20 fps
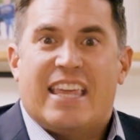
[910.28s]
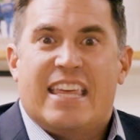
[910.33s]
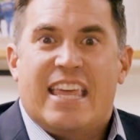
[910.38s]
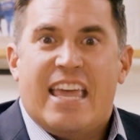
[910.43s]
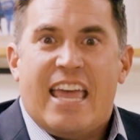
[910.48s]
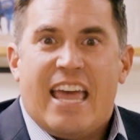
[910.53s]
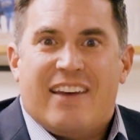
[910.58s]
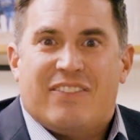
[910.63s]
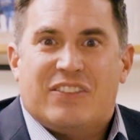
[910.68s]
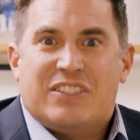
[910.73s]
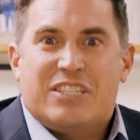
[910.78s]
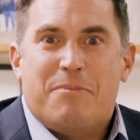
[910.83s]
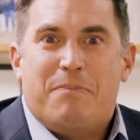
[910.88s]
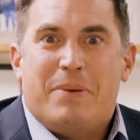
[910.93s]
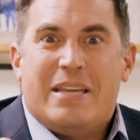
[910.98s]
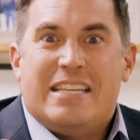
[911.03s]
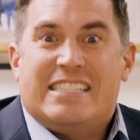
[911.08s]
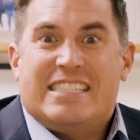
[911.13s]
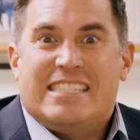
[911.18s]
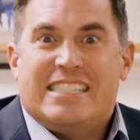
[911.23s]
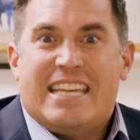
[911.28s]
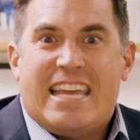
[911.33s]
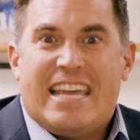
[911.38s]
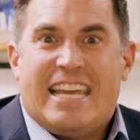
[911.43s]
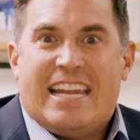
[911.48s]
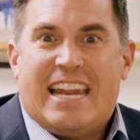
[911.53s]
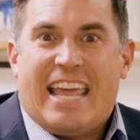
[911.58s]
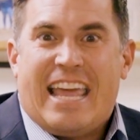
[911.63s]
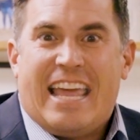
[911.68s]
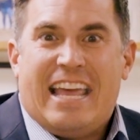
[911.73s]
gift to be
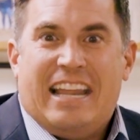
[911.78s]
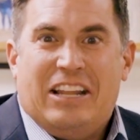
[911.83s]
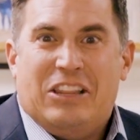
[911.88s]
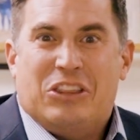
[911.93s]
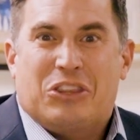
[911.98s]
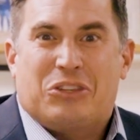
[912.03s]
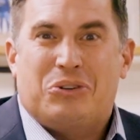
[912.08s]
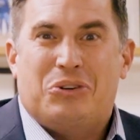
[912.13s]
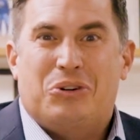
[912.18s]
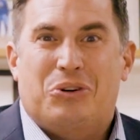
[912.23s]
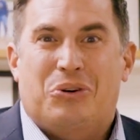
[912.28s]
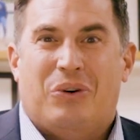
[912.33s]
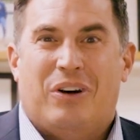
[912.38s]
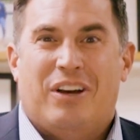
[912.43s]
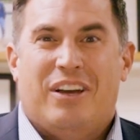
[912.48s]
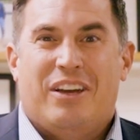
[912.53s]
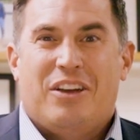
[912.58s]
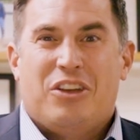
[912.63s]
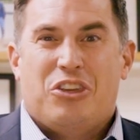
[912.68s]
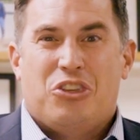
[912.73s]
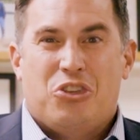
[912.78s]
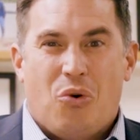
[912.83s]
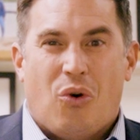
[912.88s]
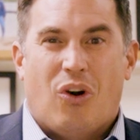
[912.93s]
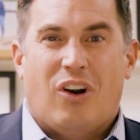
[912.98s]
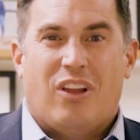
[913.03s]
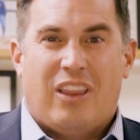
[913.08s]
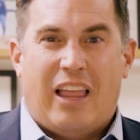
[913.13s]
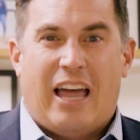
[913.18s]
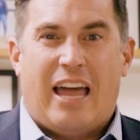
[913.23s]
seen in and through
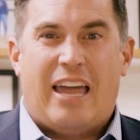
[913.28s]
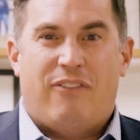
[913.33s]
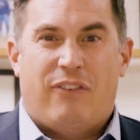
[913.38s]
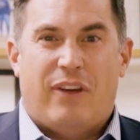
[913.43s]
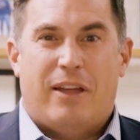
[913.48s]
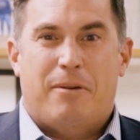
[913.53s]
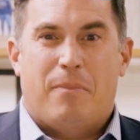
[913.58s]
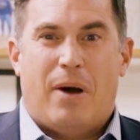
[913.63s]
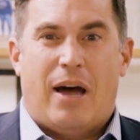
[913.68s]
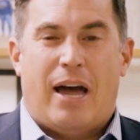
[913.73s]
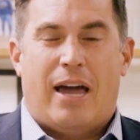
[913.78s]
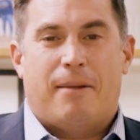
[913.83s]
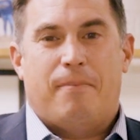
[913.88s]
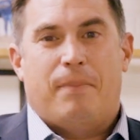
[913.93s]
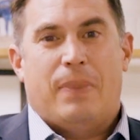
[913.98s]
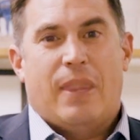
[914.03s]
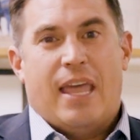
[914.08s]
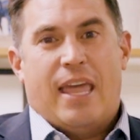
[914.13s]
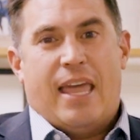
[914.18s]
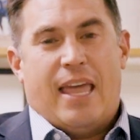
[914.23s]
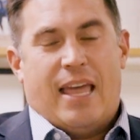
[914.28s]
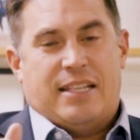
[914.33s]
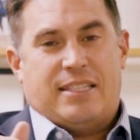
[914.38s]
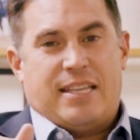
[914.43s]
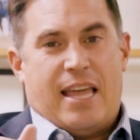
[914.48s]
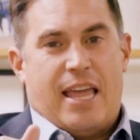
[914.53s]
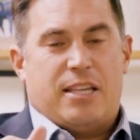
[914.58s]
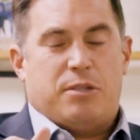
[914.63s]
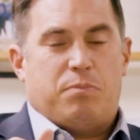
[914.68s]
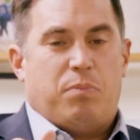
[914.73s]
your life and mine. It
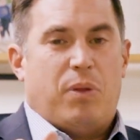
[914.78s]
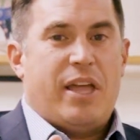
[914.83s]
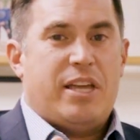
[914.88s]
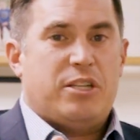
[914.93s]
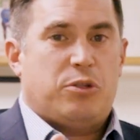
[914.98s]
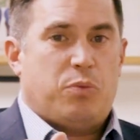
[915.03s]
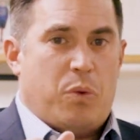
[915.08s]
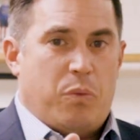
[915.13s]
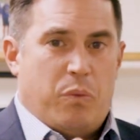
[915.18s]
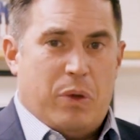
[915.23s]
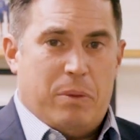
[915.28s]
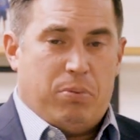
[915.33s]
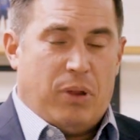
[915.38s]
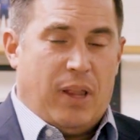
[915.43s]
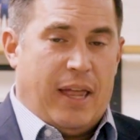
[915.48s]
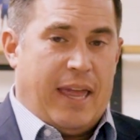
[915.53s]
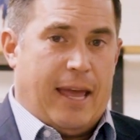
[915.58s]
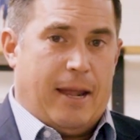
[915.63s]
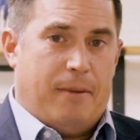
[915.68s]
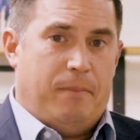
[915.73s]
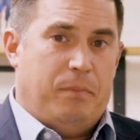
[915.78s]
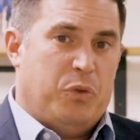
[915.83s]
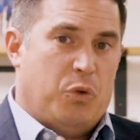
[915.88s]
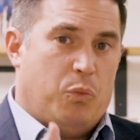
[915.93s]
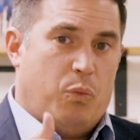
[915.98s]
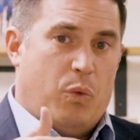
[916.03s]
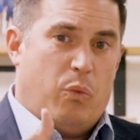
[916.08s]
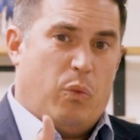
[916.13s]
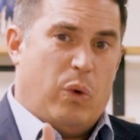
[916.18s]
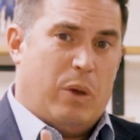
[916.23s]
takes place when we plan,
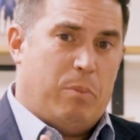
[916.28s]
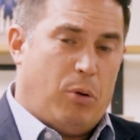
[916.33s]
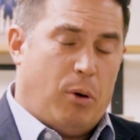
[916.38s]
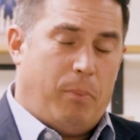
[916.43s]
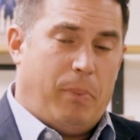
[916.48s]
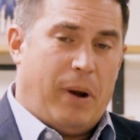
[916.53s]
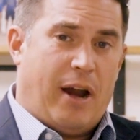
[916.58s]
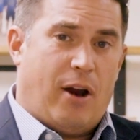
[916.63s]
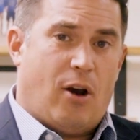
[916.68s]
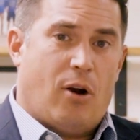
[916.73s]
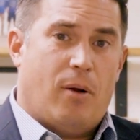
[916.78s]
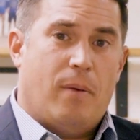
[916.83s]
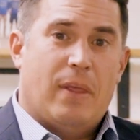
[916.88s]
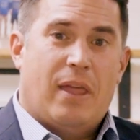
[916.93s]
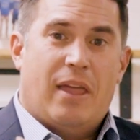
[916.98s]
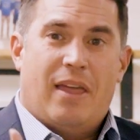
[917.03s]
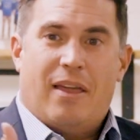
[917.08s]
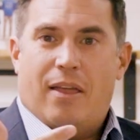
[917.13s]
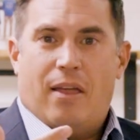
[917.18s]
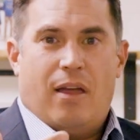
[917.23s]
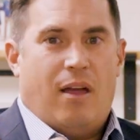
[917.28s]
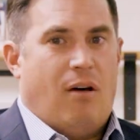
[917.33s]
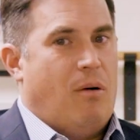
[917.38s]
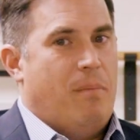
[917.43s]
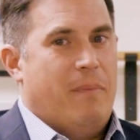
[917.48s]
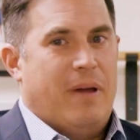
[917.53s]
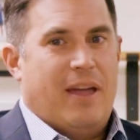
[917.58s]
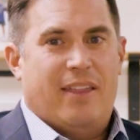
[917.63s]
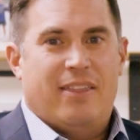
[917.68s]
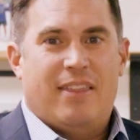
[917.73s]
when we prepare. Oh
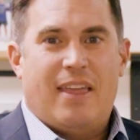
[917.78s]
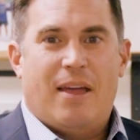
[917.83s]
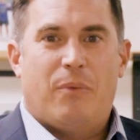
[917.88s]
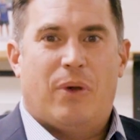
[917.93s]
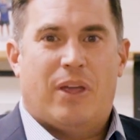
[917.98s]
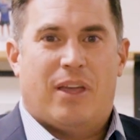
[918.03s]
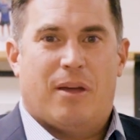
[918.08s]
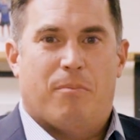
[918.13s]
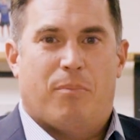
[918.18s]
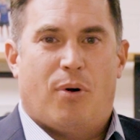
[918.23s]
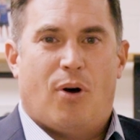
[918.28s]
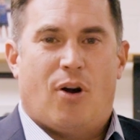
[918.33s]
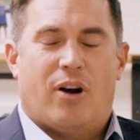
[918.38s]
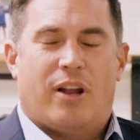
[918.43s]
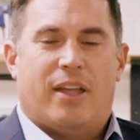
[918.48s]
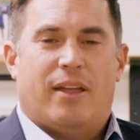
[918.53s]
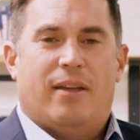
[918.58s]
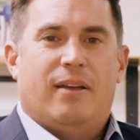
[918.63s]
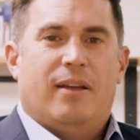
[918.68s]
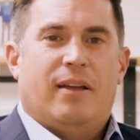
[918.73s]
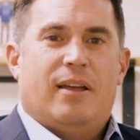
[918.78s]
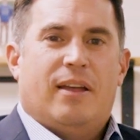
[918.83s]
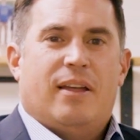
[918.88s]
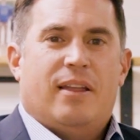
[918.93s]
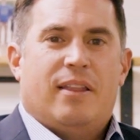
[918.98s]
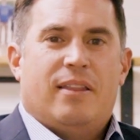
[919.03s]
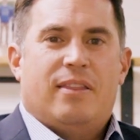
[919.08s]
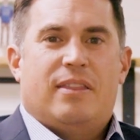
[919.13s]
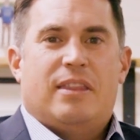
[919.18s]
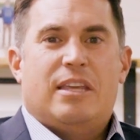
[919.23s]
man, then we can party.
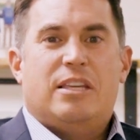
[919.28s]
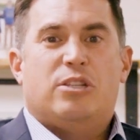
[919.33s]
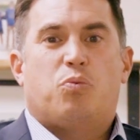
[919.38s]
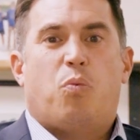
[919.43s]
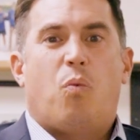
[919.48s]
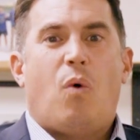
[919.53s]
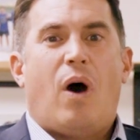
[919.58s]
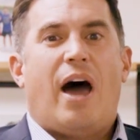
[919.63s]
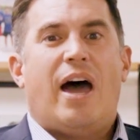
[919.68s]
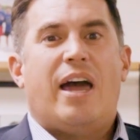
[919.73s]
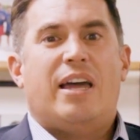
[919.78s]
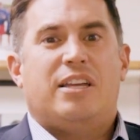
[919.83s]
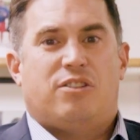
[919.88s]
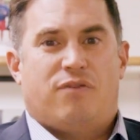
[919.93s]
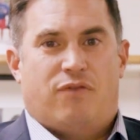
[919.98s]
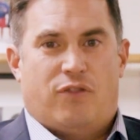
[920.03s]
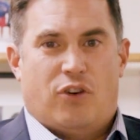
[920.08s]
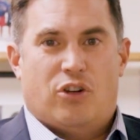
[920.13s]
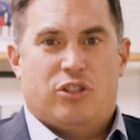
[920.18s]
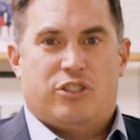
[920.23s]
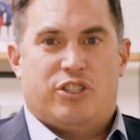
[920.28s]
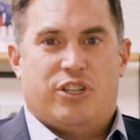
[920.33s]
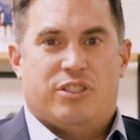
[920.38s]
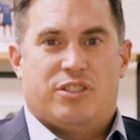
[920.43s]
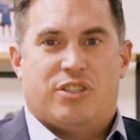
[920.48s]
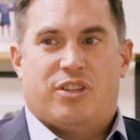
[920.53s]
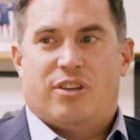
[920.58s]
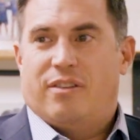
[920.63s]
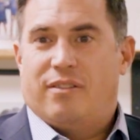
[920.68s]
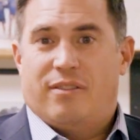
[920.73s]
These wise
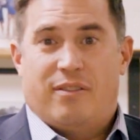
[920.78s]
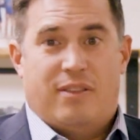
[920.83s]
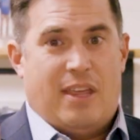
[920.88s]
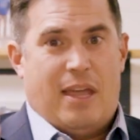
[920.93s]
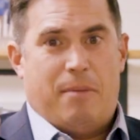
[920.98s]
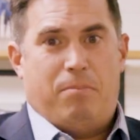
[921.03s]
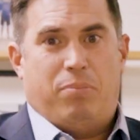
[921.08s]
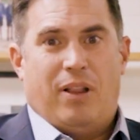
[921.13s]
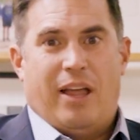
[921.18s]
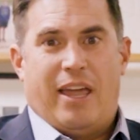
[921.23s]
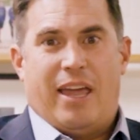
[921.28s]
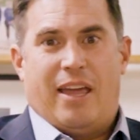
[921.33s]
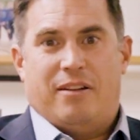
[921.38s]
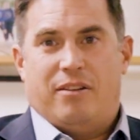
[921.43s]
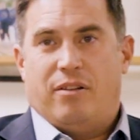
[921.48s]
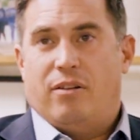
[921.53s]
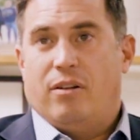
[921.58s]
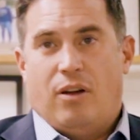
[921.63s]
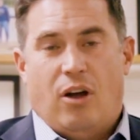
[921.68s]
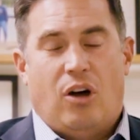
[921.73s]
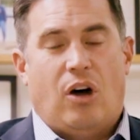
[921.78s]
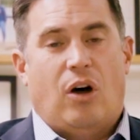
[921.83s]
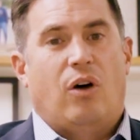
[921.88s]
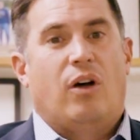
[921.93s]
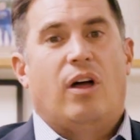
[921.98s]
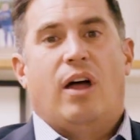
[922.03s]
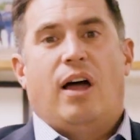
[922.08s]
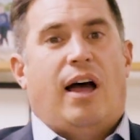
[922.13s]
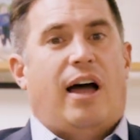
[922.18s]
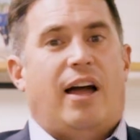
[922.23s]
virgins, they planned. Oh,
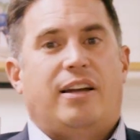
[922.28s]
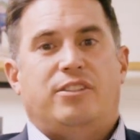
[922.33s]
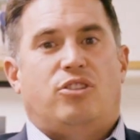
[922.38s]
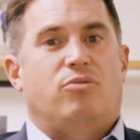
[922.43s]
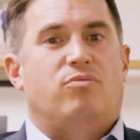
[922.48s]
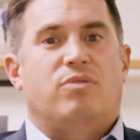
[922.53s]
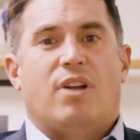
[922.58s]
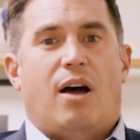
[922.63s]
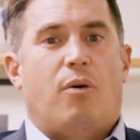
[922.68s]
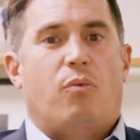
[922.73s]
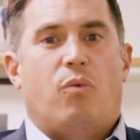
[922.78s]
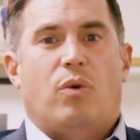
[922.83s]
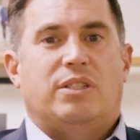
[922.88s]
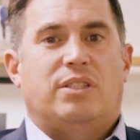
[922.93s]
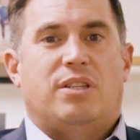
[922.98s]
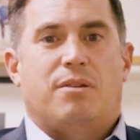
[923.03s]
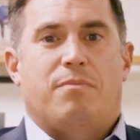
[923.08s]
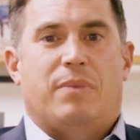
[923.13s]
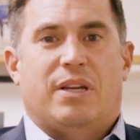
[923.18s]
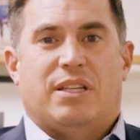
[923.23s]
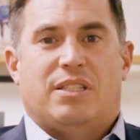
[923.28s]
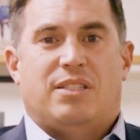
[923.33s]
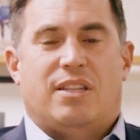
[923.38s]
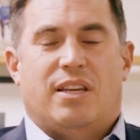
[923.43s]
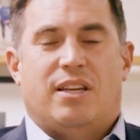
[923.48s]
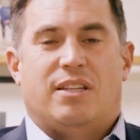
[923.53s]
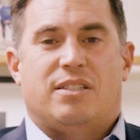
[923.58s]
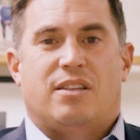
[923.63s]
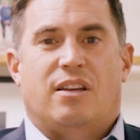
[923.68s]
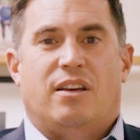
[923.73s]
I do not want to miss
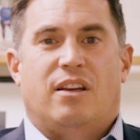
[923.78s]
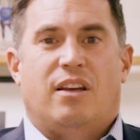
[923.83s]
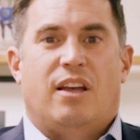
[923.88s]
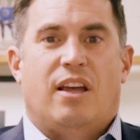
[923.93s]
this.